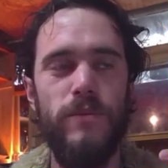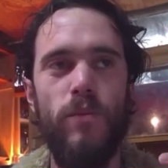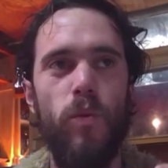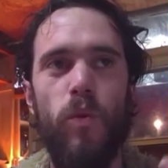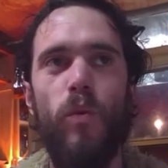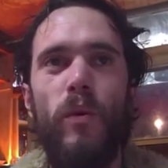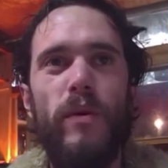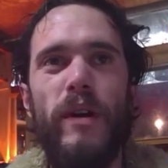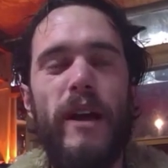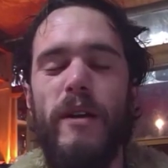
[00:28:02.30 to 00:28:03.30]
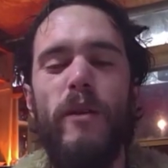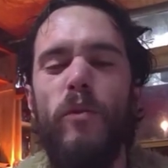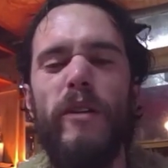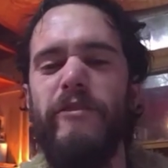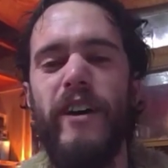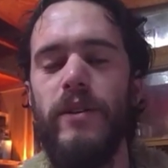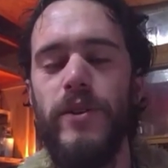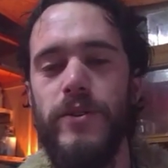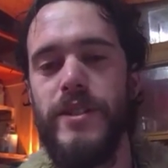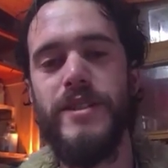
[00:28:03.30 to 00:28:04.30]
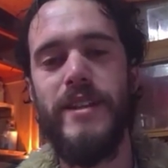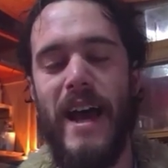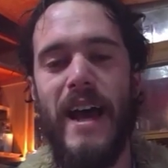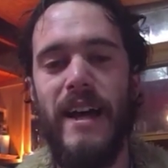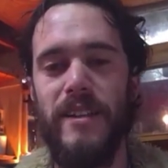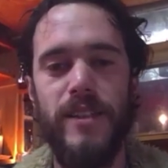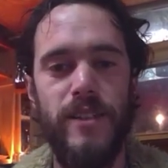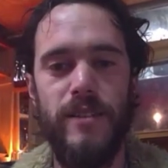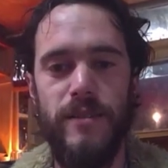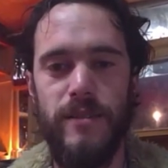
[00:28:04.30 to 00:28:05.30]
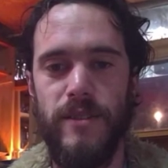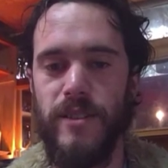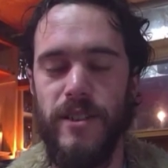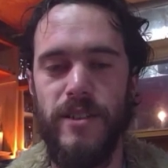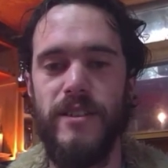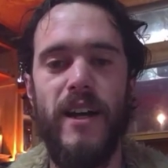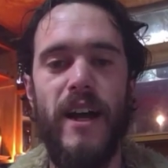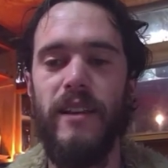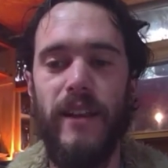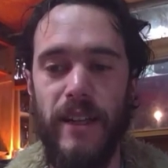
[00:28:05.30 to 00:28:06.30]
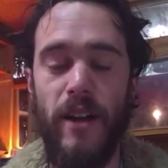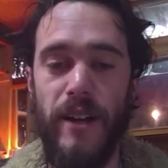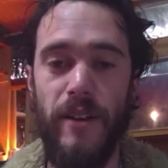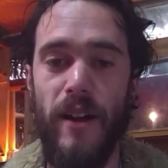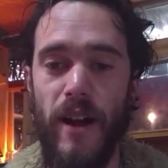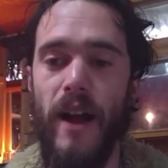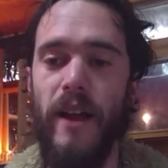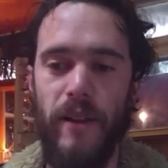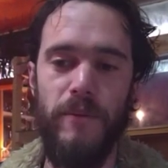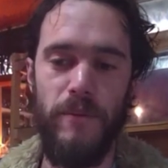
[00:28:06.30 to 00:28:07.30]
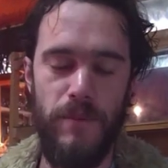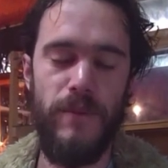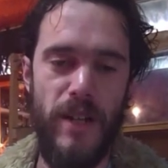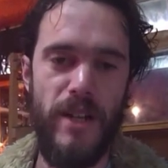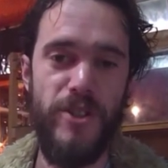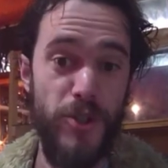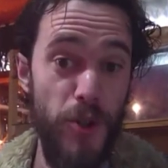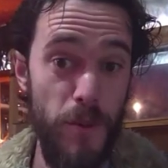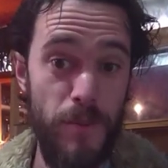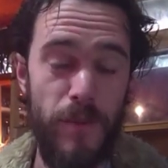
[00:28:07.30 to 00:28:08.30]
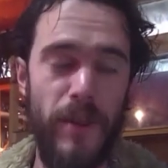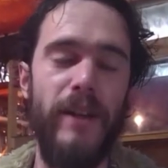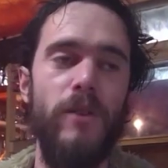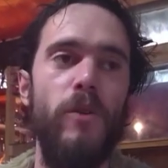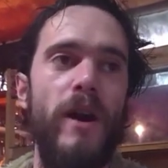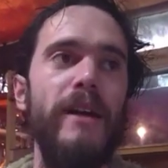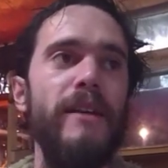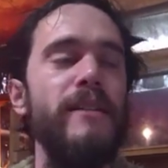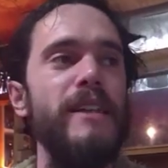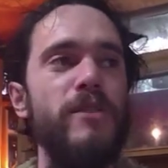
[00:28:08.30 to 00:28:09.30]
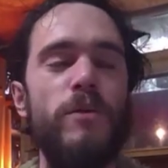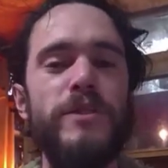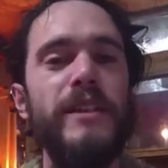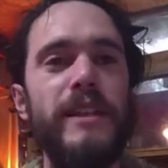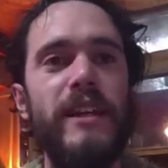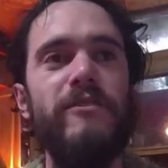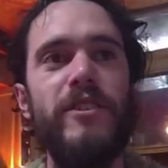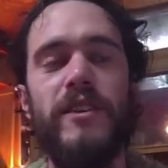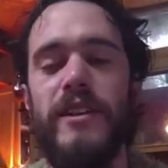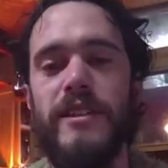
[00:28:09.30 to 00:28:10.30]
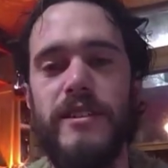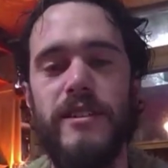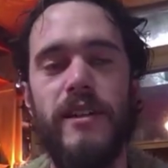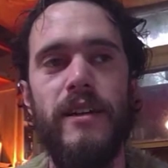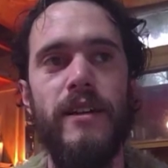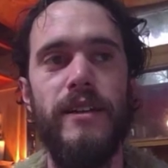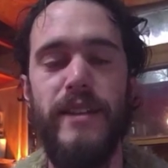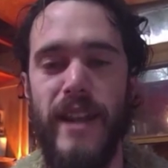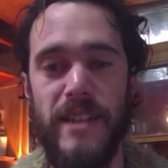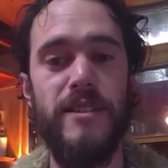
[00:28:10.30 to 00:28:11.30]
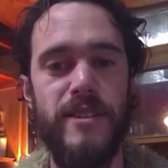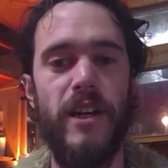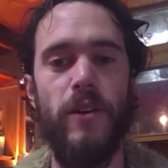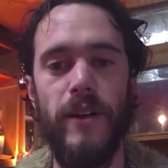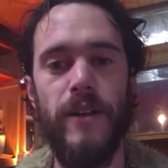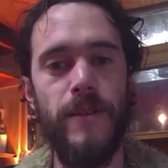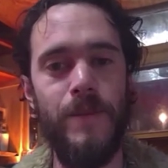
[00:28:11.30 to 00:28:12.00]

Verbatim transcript: what value does it add to society? Like I I assume like or I it's almost a given that it's necessary.